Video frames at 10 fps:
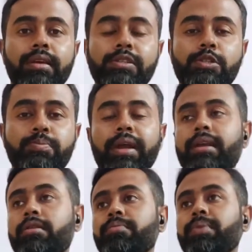is
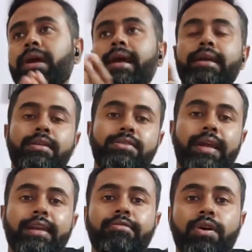spent behind
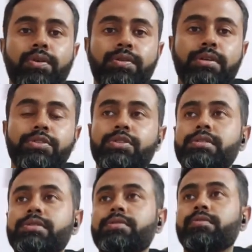scientific
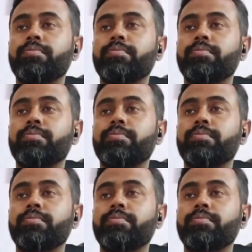researches,